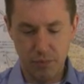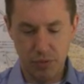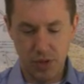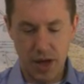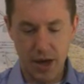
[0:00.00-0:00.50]

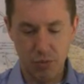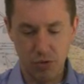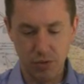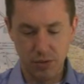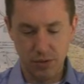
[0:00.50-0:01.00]

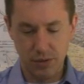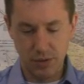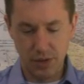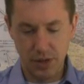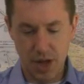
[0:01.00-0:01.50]
pliable
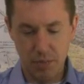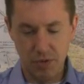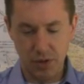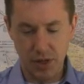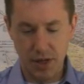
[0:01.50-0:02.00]
type
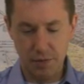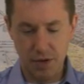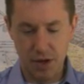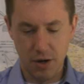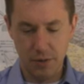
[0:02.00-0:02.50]
of leaf
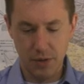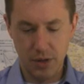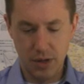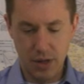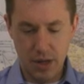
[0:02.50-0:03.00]
here.
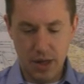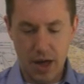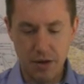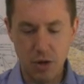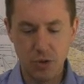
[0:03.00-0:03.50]

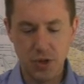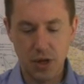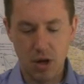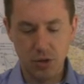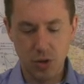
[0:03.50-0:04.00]
I'm
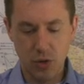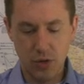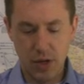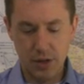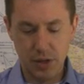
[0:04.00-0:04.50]
noticing also
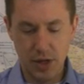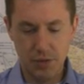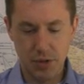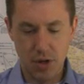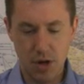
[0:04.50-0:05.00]
that these
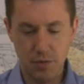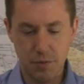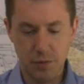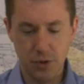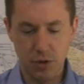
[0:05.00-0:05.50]
leaves
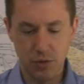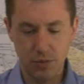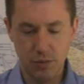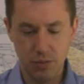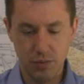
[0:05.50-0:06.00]

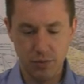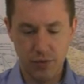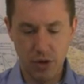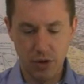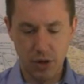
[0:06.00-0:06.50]
unfurled
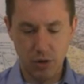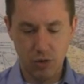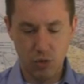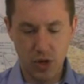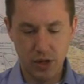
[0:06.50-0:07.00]
fairly
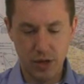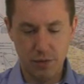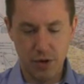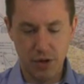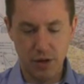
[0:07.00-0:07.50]
quickly,
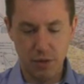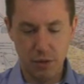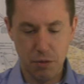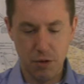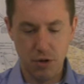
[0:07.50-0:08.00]
fairly
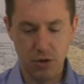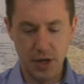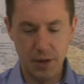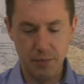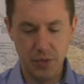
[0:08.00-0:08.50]

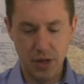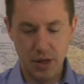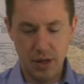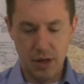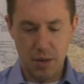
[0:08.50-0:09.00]
thoroughly.
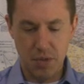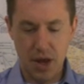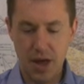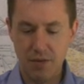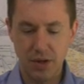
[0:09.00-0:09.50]
I'm
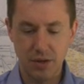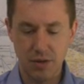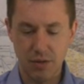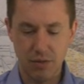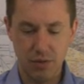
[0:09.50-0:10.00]
not having
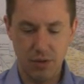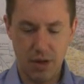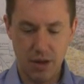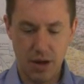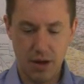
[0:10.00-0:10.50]

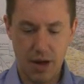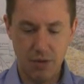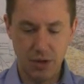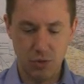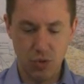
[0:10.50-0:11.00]

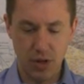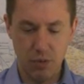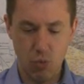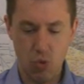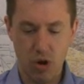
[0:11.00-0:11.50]
to really
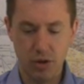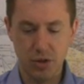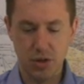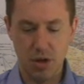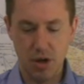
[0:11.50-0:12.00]
work
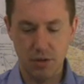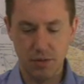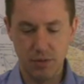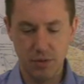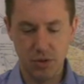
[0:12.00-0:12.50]
to
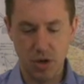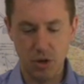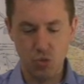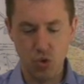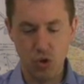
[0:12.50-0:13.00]

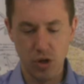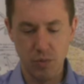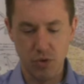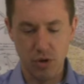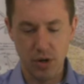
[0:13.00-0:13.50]
unroll
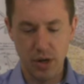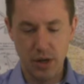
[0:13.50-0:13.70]
them or